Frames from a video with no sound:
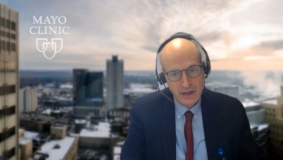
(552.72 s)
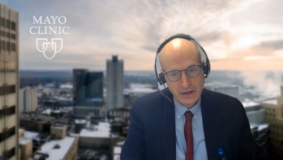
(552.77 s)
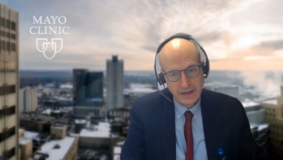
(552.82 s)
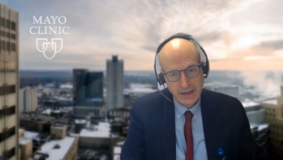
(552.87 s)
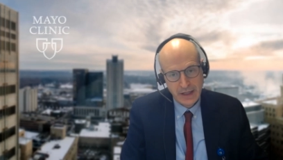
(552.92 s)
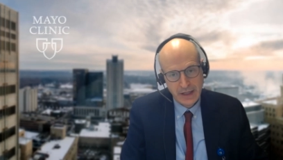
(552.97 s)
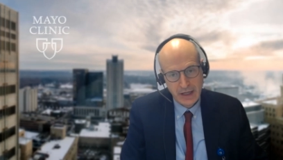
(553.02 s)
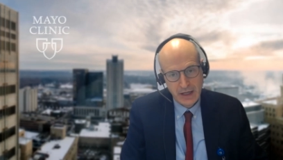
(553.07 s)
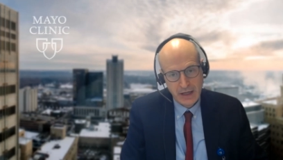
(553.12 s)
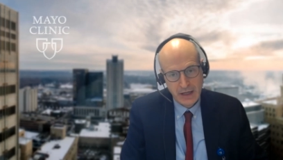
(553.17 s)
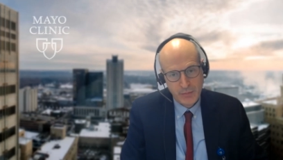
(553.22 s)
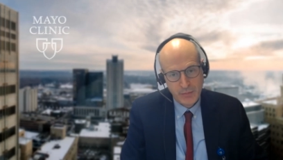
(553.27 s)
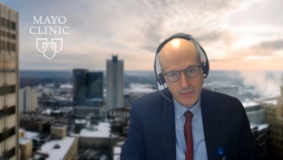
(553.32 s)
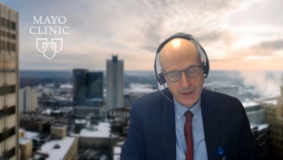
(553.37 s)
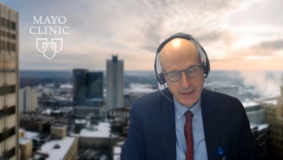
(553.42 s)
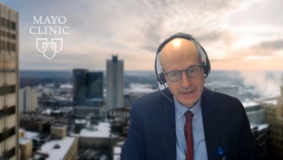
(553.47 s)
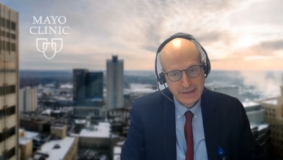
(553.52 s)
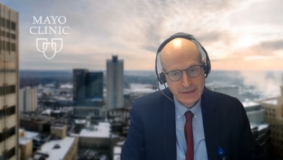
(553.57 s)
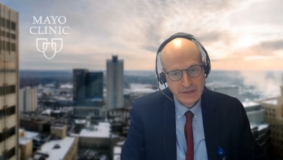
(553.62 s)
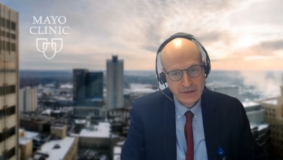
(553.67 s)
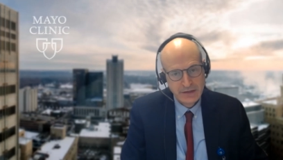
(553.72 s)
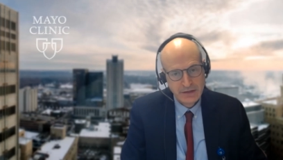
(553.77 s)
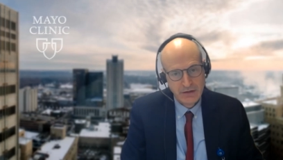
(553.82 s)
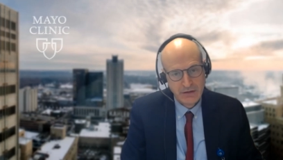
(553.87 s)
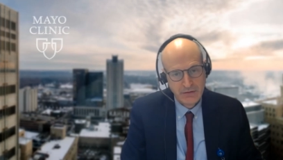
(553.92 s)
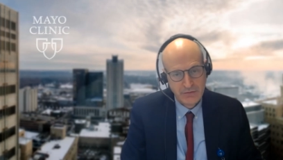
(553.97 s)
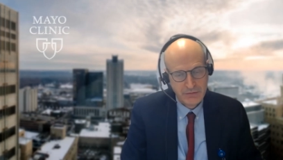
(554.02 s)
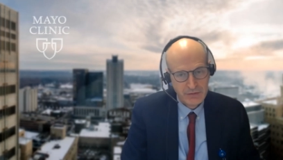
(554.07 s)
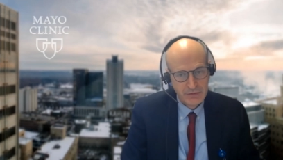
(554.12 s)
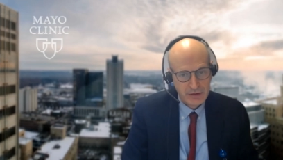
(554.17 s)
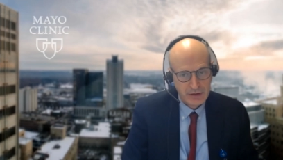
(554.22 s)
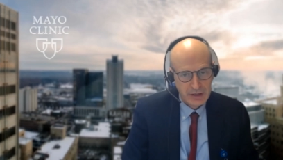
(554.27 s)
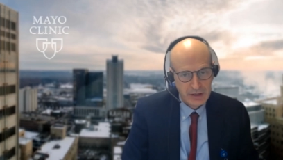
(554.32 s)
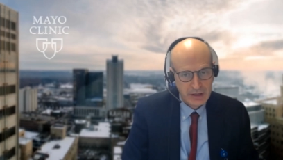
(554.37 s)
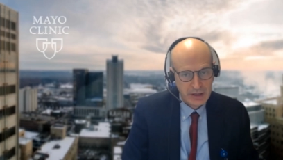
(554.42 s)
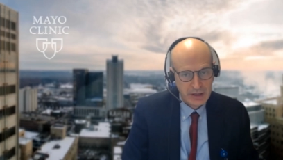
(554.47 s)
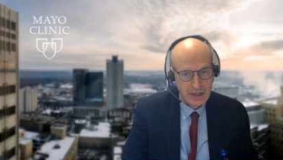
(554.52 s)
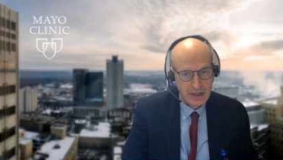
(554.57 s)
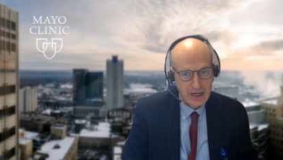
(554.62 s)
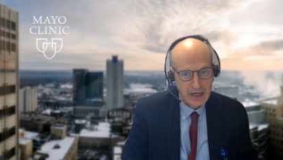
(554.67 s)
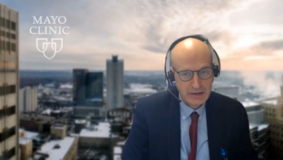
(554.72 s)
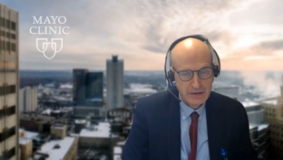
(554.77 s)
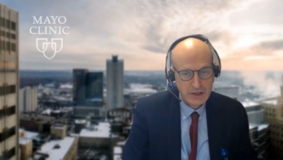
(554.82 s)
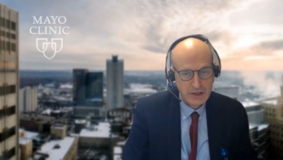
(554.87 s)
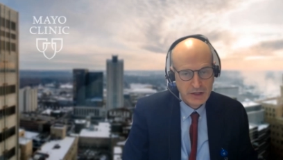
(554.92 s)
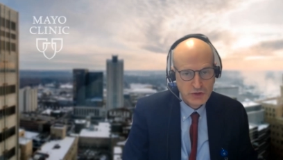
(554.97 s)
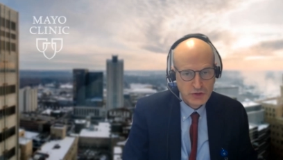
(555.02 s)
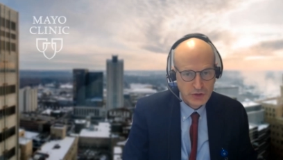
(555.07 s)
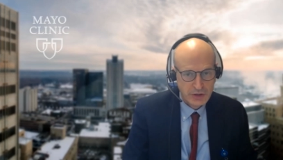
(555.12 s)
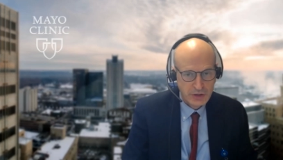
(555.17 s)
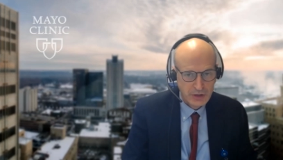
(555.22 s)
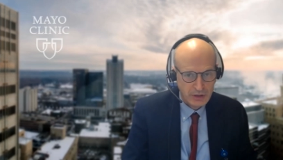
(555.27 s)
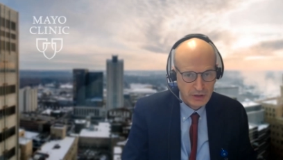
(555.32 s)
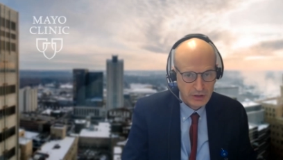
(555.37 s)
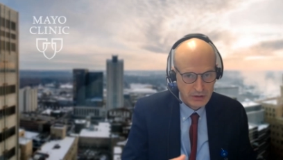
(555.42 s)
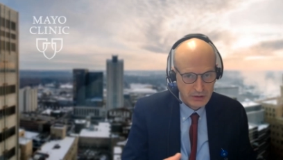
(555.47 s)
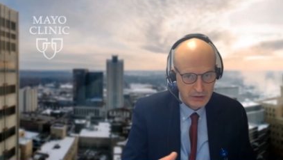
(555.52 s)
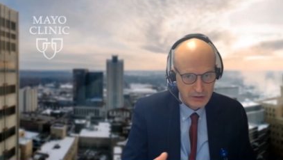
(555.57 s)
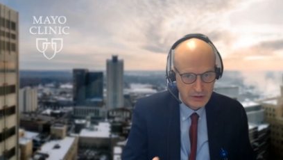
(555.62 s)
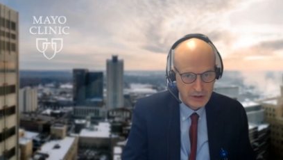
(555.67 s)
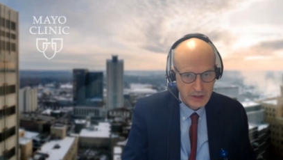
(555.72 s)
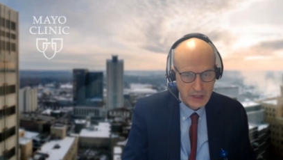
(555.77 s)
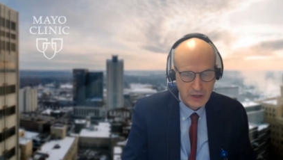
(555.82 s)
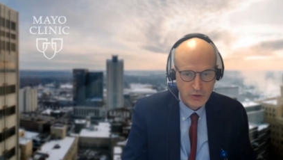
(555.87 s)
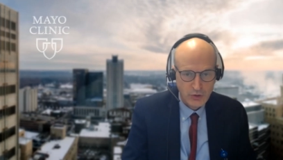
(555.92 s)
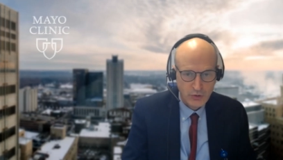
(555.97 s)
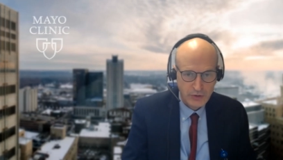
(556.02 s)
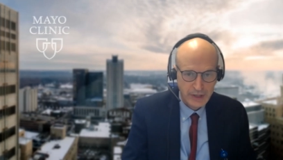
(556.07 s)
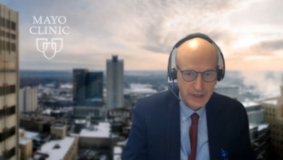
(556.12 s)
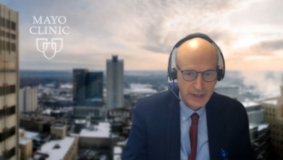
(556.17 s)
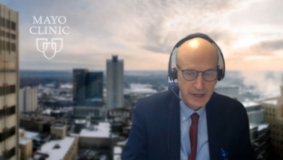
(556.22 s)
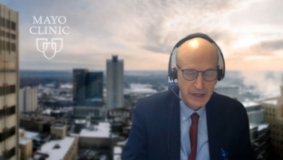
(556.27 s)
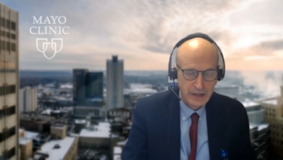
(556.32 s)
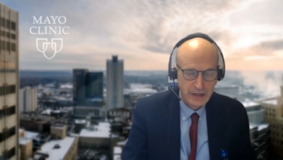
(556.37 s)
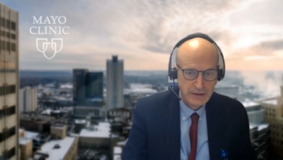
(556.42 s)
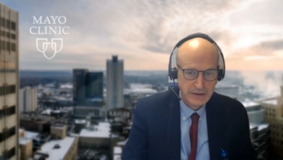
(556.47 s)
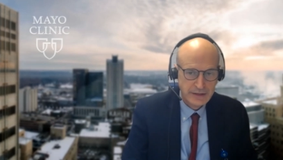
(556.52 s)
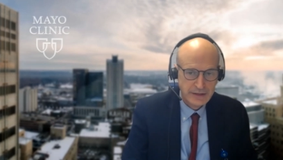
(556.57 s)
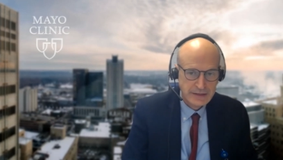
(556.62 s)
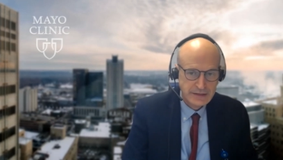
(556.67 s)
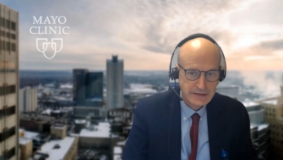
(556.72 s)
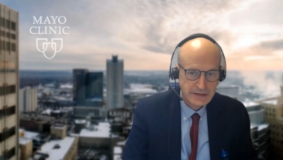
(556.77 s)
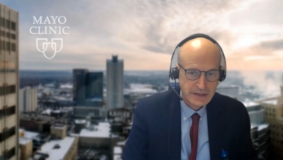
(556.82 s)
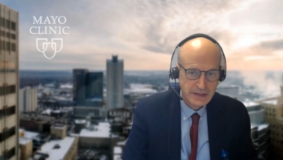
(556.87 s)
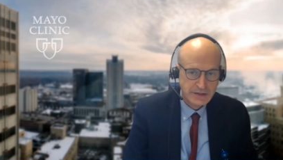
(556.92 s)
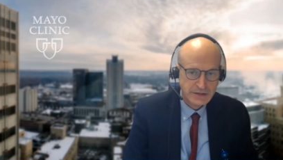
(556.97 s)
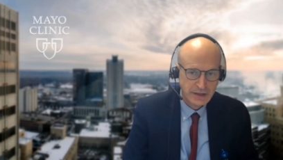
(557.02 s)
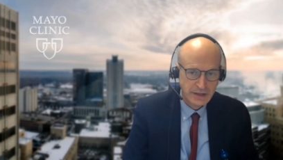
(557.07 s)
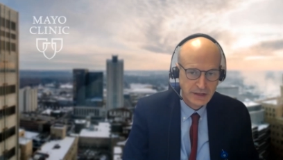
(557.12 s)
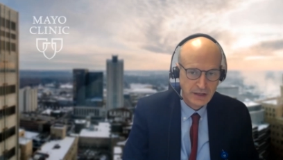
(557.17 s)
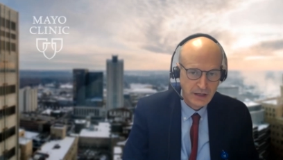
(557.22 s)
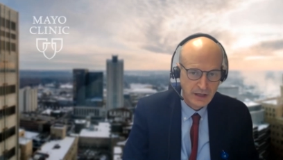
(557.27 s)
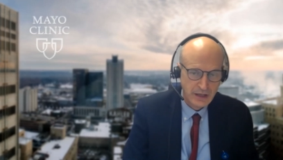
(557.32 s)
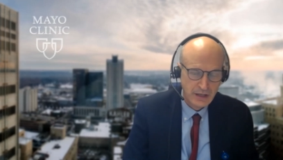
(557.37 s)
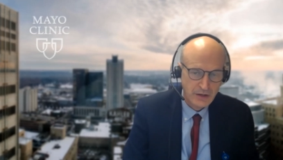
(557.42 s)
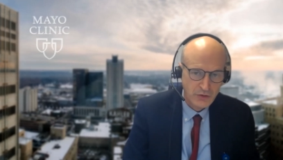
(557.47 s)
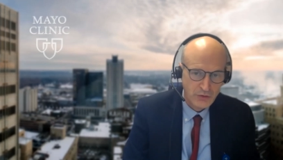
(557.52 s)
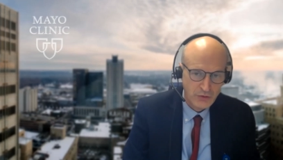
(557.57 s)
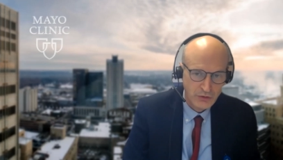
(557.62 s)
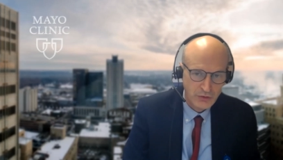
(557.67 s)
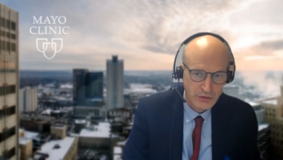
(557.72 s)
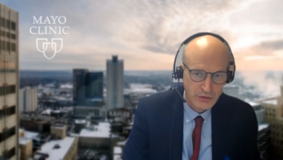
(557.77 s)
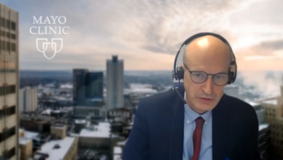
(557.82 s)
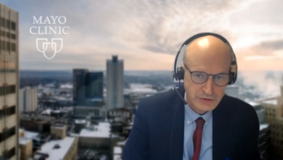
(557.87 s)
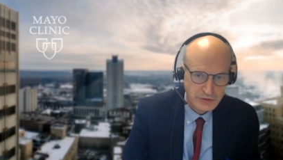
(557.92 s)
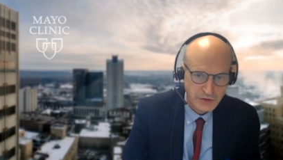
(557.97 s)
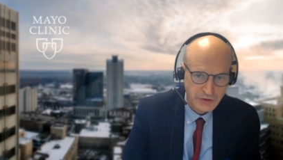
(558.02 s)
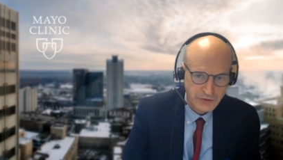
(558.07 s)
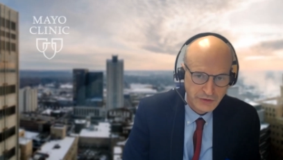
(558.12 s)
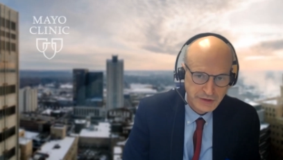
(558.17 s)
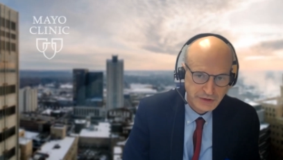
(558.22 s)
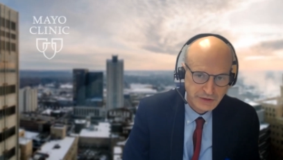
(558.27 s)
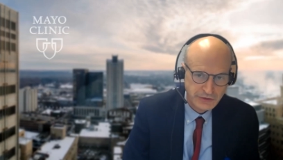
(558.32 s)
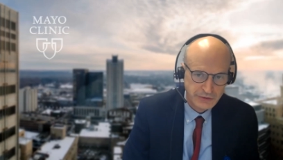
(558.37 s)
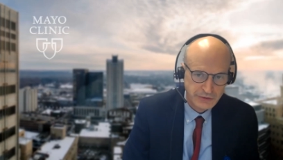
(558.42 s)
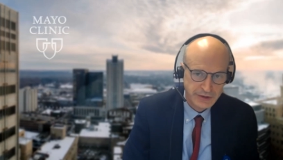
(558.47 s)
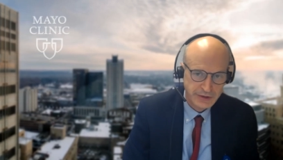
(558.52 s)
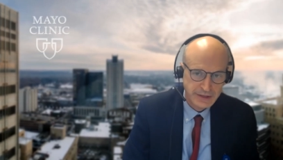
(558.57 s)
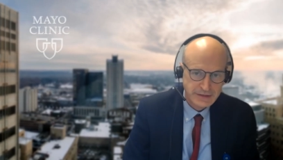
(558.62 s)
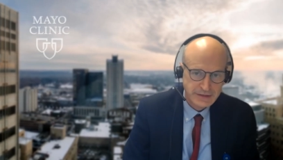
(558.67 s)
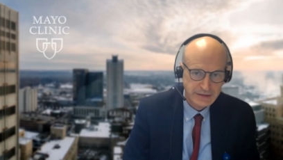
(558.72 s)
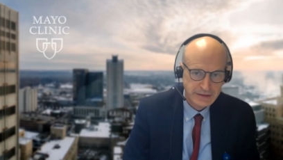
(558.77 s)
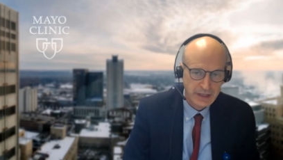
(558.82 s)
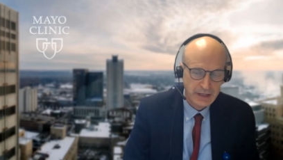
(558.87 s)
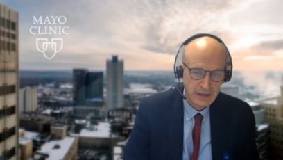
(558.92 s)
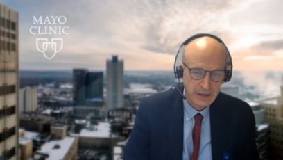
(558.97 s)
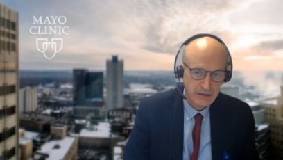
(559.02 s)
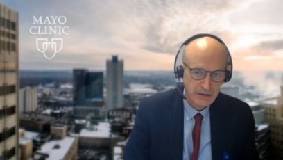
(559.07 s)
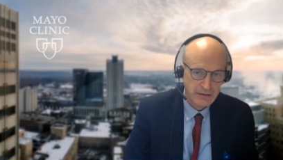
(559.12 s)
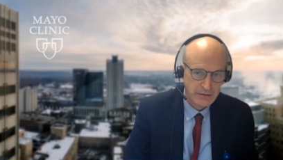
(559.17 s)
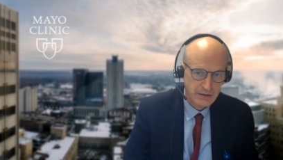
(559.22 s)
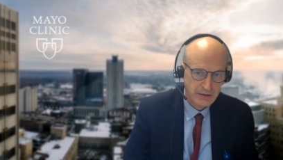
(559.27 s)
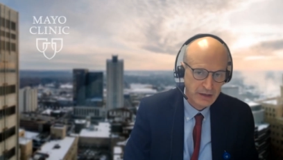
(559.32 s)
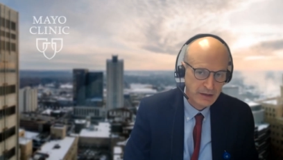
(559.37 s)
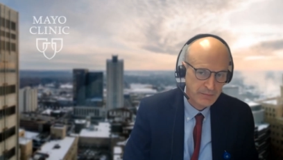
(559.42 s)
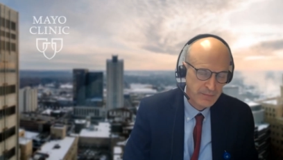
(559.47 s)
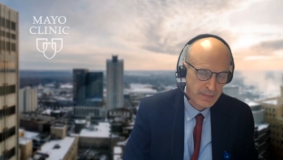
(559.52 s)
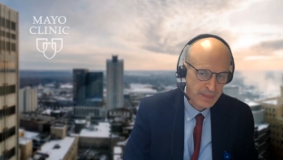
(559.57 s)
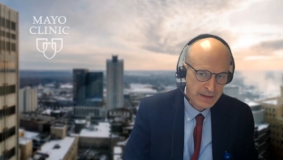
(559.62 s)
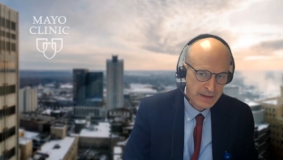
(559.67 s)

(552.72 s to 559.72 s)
the presence of uh, additional A coronary artery disease in, in other territories like uh,